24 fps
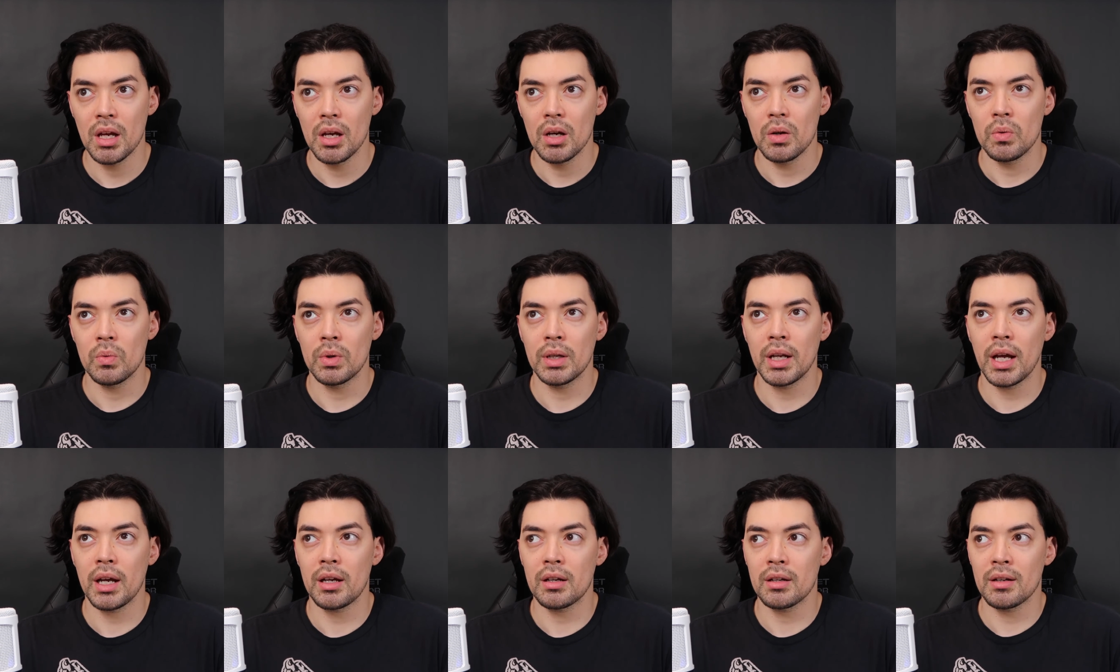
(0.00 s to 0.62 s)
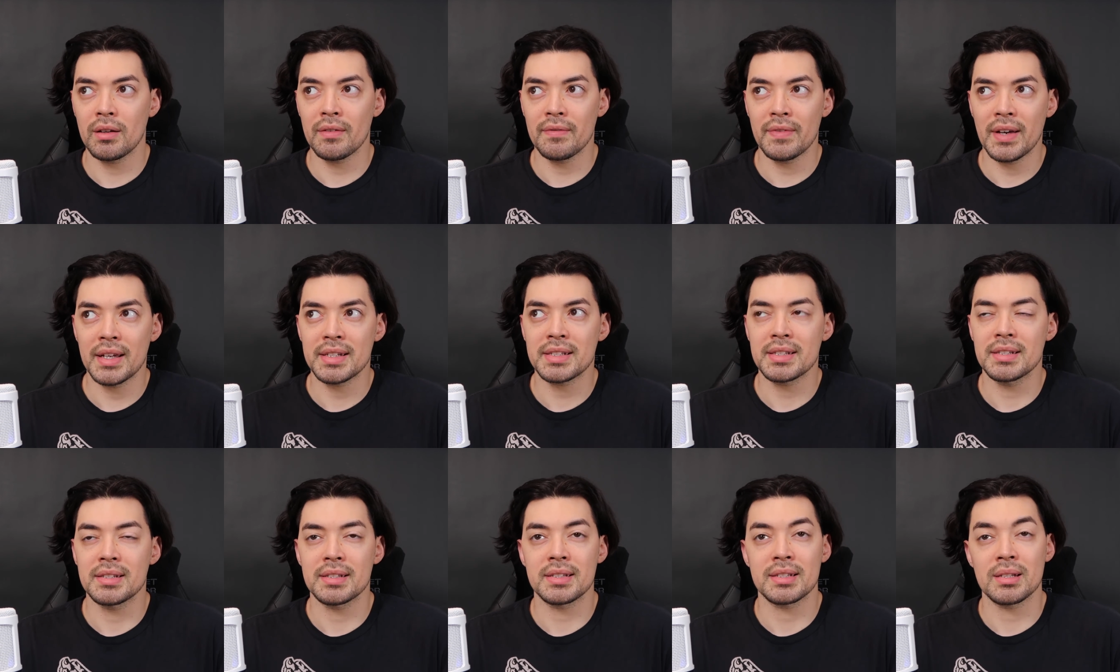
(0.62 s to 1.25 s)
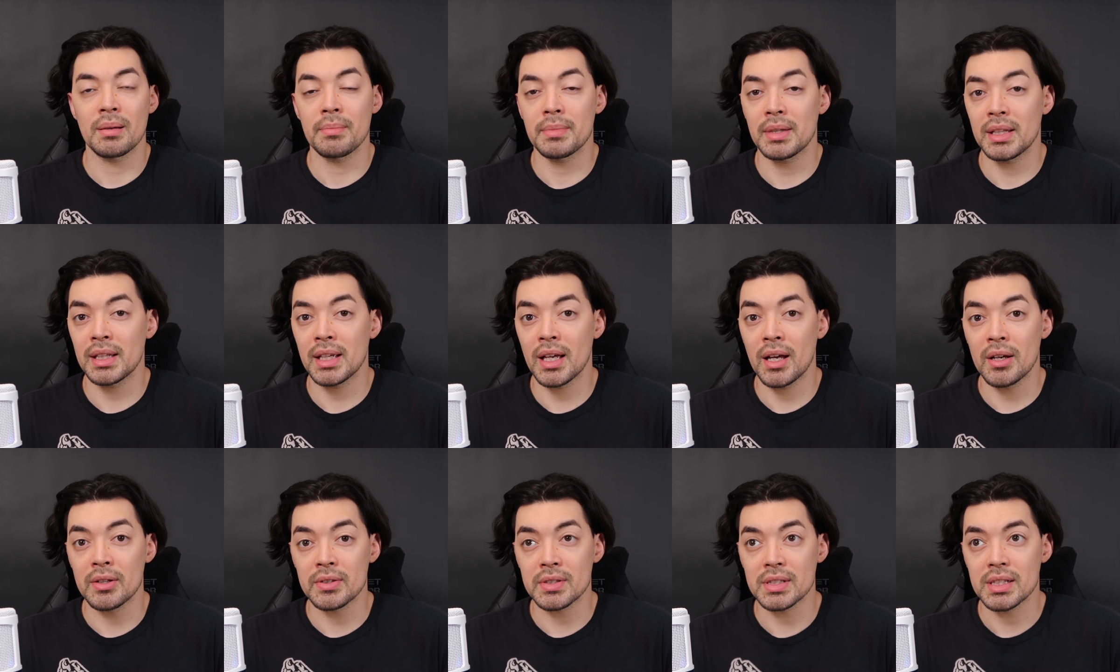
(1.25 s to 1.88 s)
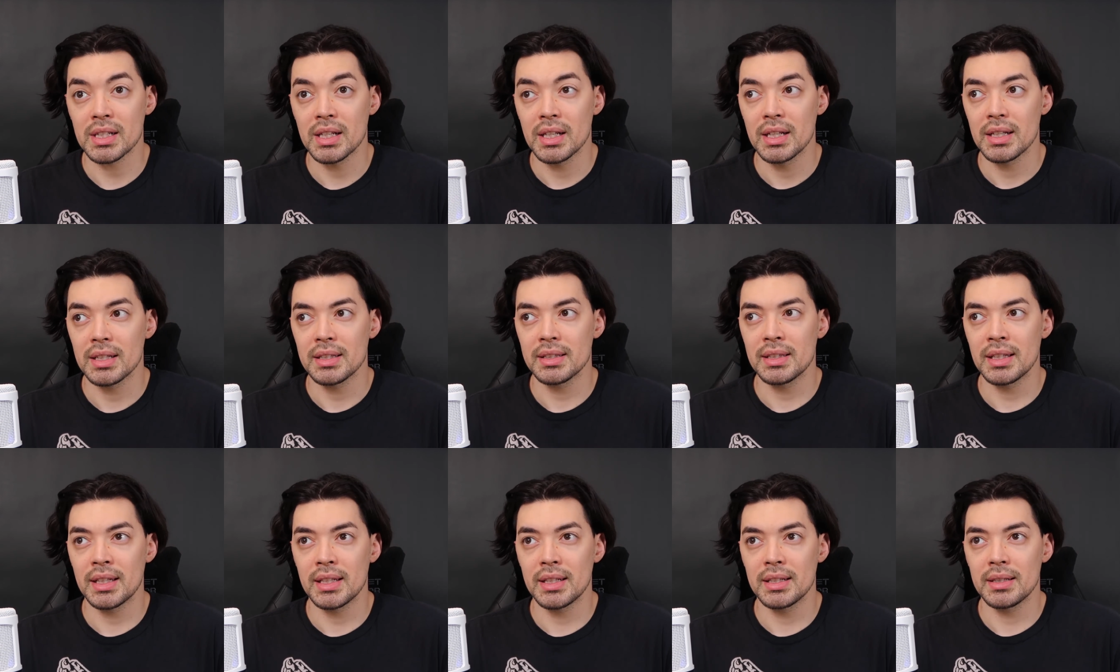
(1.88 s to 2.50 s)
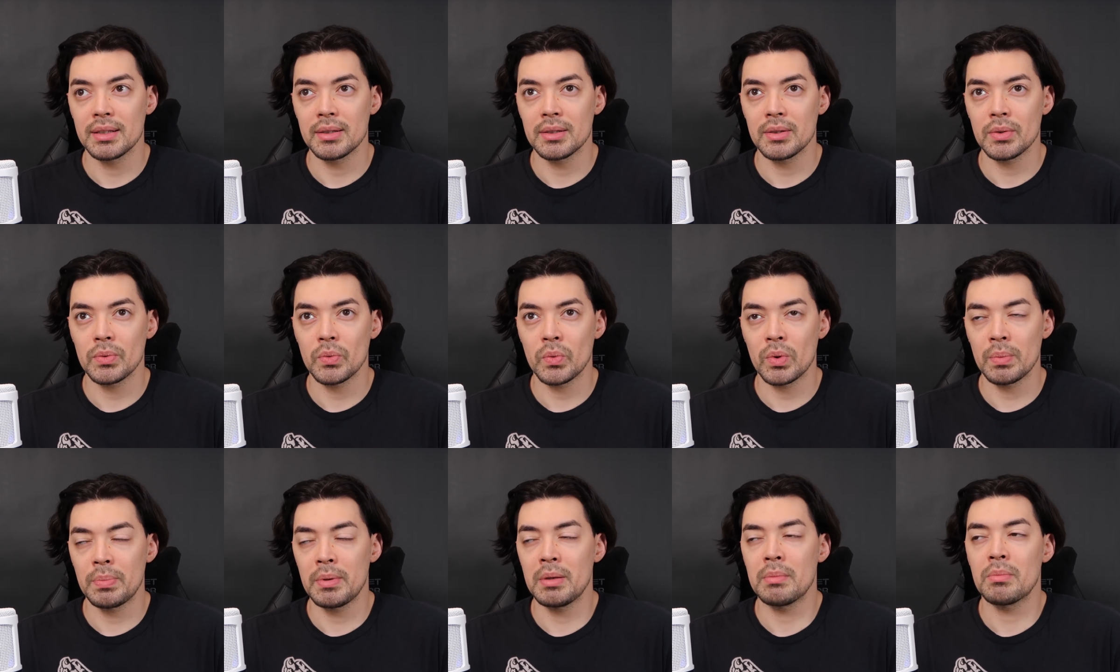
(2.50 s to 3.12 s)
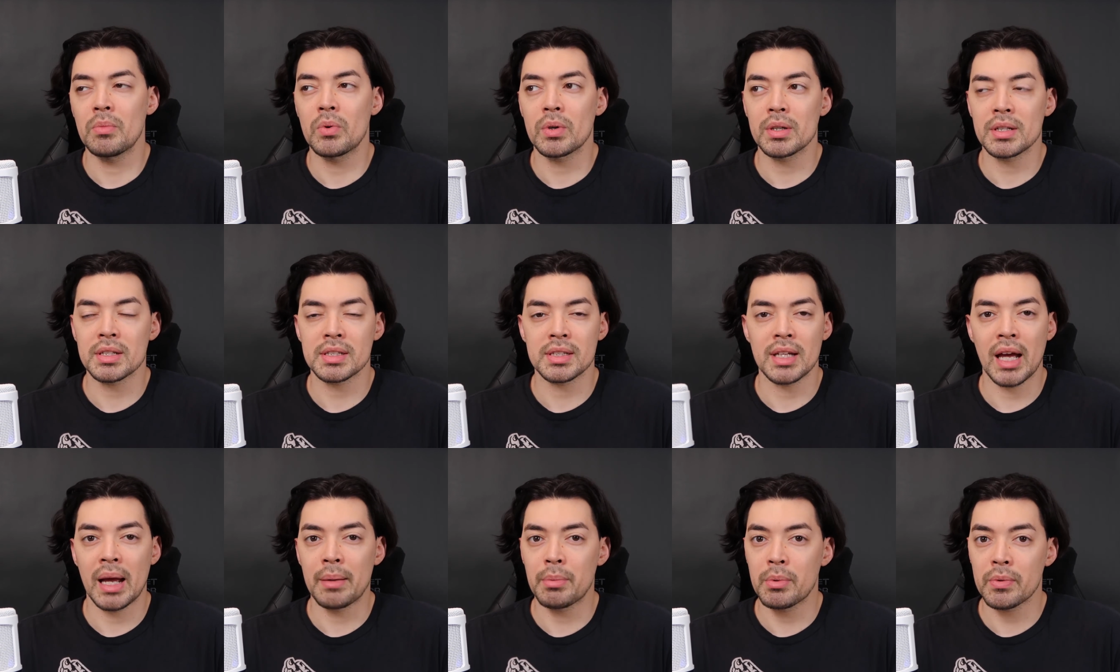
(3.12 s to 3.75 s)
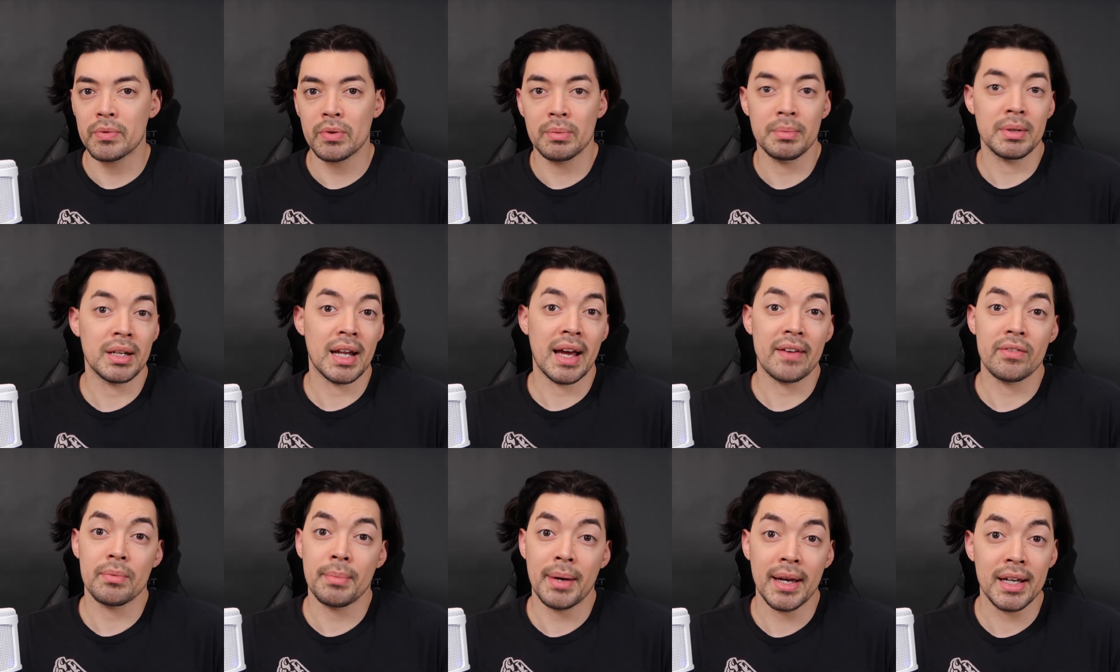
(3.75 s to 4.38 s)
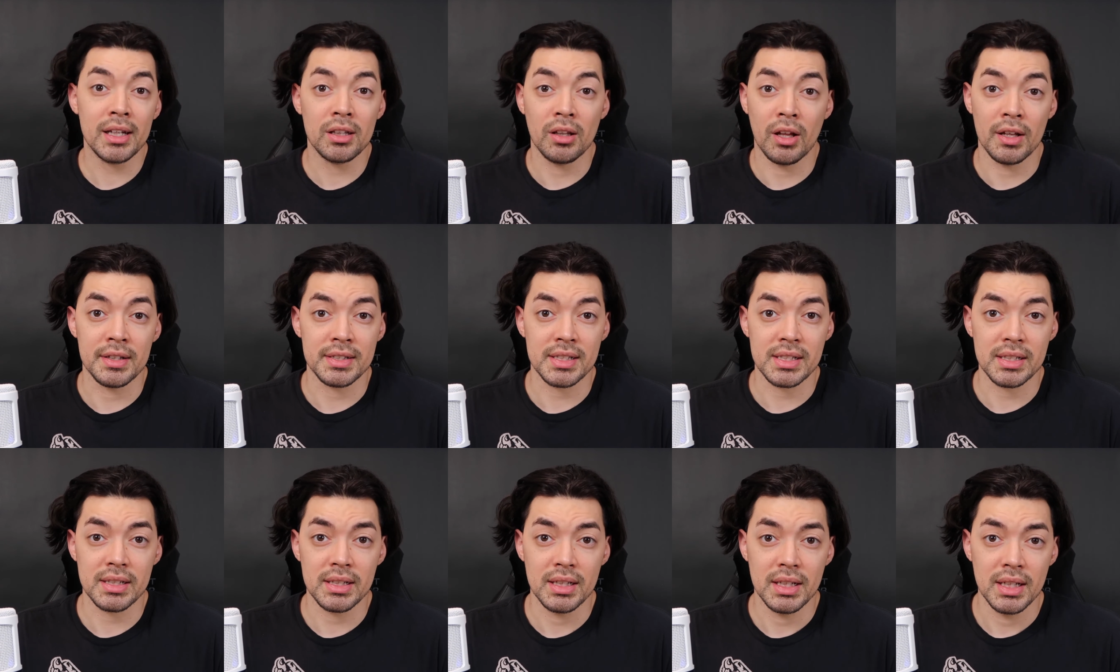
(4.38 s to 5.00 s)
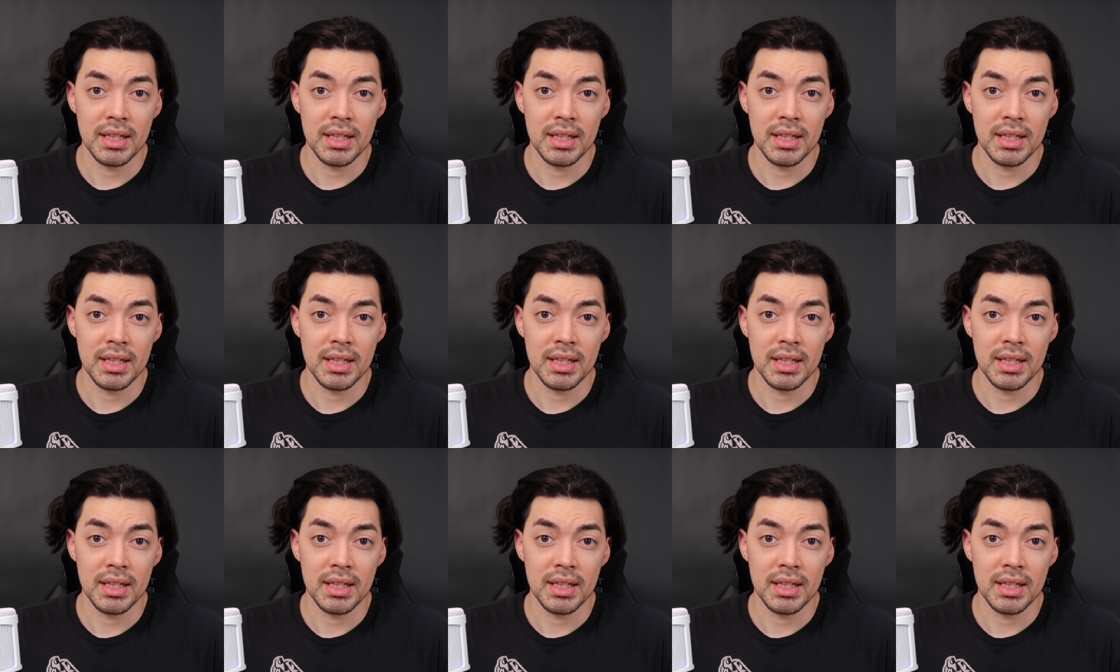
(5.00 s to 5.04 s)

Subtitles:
when I could invest into something else that would be more desirable for me to have in my closet.